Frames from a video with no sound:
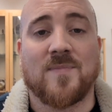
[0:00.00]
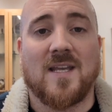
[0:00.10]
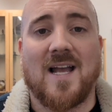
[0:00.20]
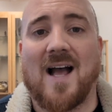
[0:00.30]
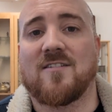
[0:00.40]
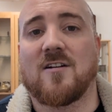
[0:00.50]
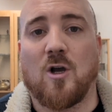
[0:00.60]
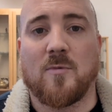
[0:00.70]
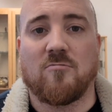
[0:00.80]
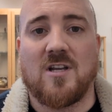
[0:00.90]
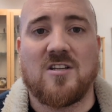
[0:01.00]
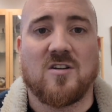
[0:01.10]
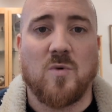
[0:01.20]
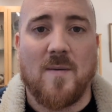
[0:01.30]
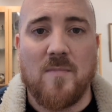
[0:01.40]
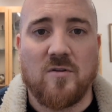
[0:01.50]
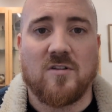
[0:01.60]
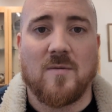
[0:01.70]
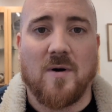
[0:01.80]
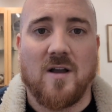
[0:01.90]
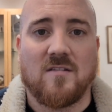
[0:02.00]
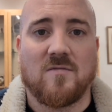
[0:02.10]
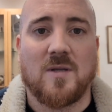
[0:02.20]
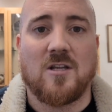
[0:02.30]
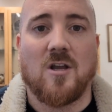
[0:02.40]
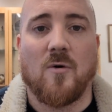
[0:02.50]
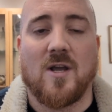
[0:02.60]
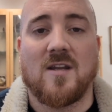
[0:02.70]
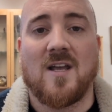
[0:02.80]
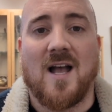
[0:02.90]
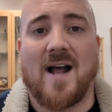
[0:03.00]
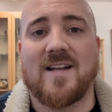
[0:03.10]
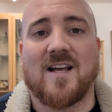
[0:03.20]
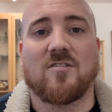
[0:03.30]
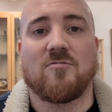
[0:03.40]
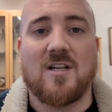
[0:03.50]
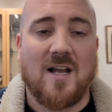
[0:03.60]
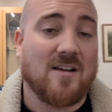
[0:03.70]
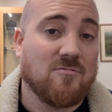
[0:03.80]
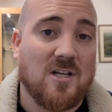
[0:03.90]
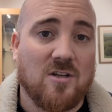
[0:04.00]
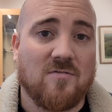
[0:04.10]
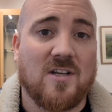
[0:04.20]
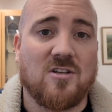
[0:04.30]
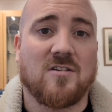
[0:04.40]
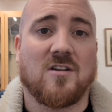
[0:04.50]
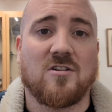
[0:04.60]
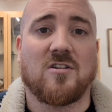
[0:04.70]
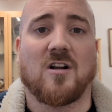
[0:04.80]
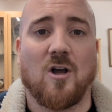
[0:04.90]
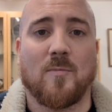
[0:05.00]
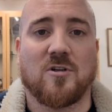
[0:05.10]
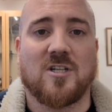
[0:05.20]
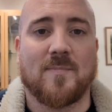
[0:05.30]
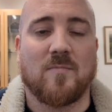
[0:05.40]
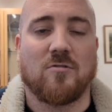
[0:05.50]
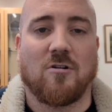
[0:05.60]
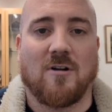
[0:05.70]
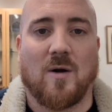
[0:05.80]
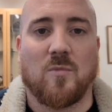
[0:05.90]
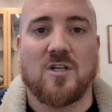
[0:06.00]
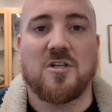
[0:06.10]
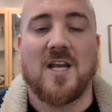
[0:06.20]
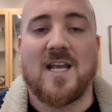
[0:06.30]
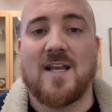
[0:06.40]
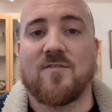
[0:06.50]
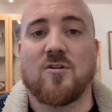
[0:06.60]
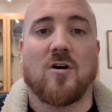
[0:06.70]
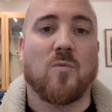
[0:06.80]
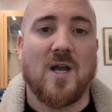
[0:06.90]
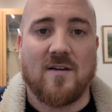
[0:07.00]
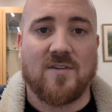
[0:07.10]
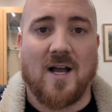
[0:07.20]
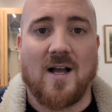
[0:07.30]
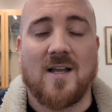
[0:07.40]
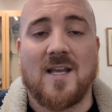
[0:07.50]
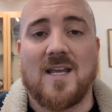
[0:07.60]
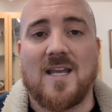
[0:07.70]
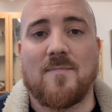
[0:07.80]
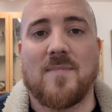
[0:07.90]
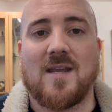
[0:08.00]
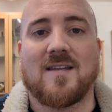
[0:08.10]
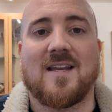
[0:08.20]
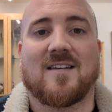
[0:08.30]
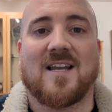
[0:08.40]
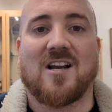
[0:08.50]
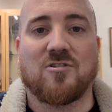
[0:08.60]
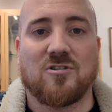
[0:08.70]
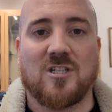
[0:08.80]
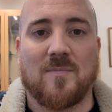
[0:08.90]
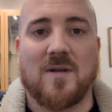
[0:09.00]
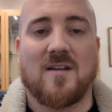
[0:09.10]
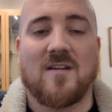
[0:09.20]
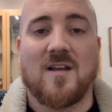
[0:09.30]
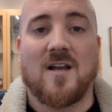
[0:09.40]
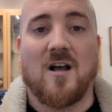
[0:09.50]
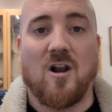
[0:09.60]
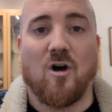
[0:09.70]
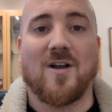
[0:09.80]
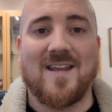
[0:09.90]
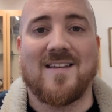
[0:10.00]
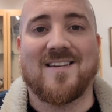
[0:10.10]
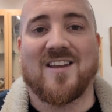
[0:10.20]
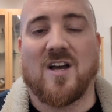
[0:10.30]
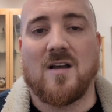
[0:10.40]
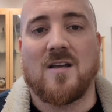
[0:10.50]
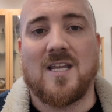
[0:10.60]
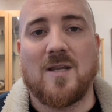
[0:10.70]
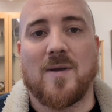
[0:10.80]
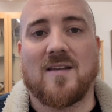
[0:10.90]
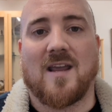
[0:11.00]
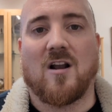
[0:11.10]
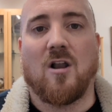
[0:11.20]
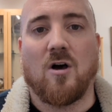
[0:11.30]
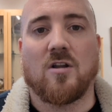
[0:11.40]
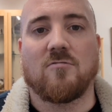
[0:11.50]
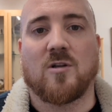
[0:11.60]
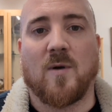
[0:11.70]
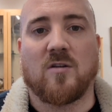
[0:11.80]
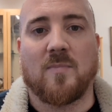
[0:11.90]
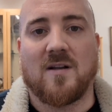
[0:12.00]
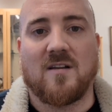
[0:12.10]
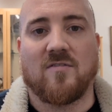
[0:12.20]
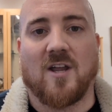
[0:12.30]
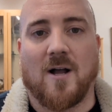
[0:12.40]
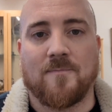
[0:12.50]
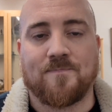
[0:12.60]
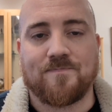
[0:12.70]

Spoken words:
It has a global reach, it's where most of the buyers have been going, and it has really good features such as the global shipping program, which, if you're not aware of that, it makes international shipping a lot easier. eBay take a lot of the responsibility for that.